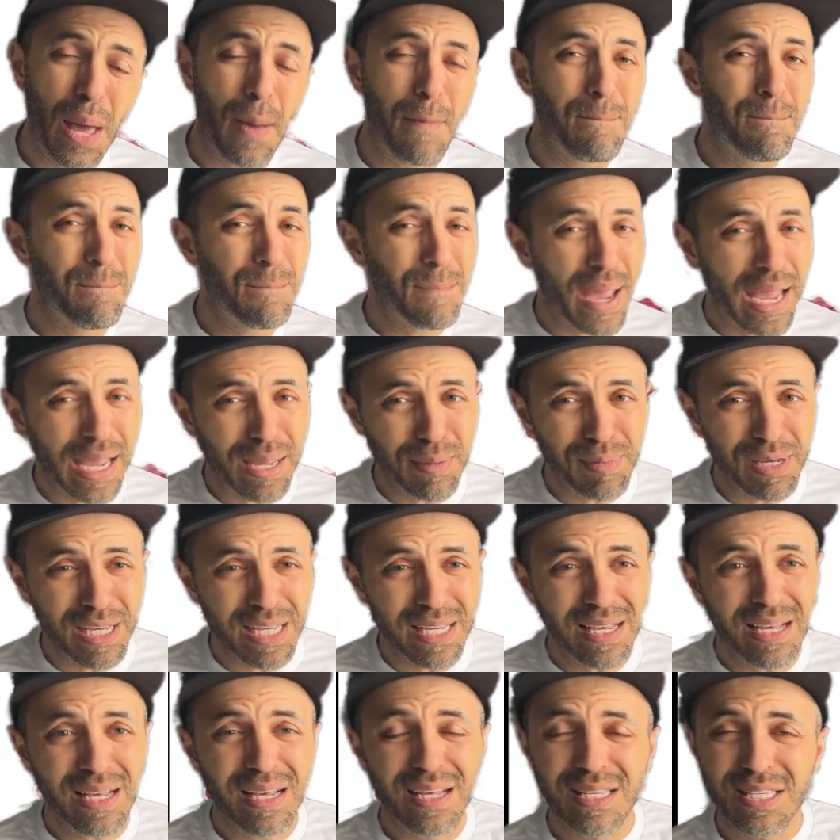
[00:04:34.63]

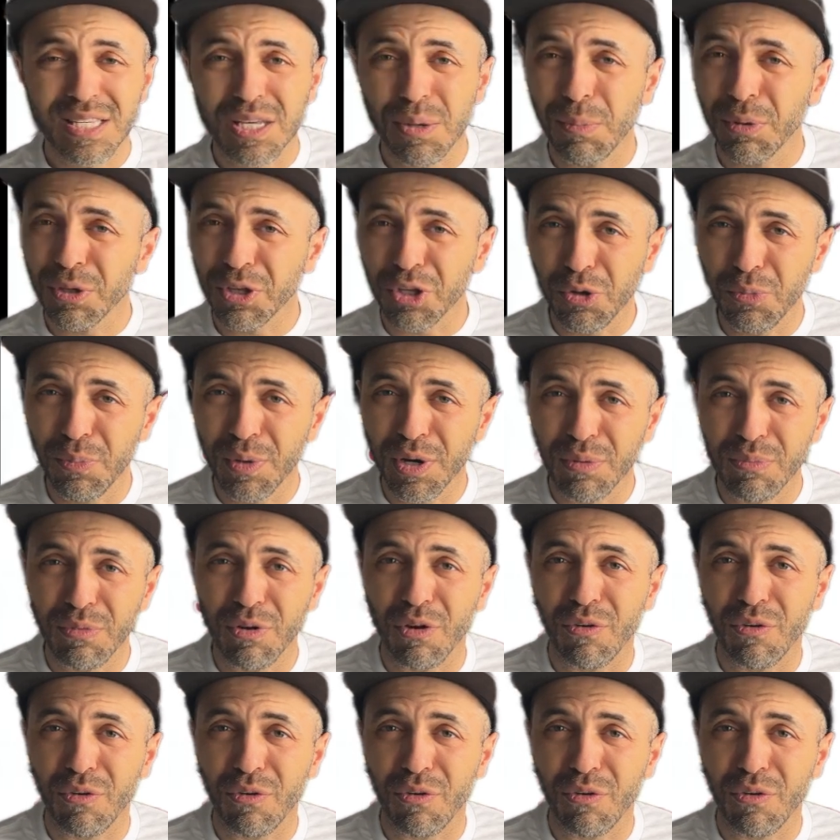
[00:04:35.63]
maybe some aluminum